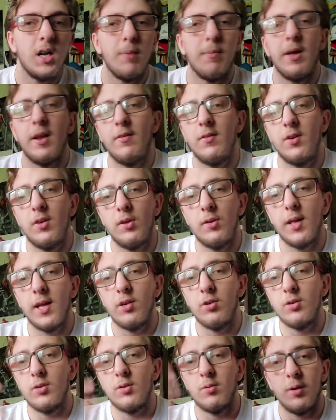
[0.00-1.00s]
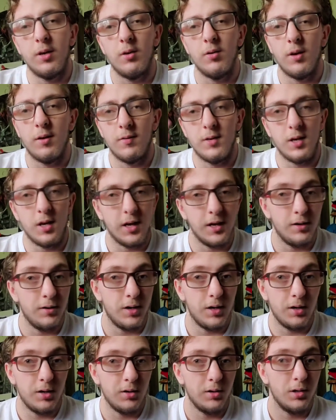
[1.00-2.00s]
I might have to do that just so I don't have to hire
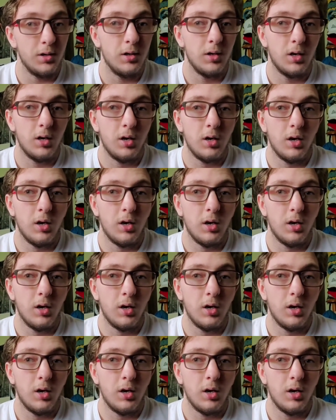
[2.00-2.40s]
an editor.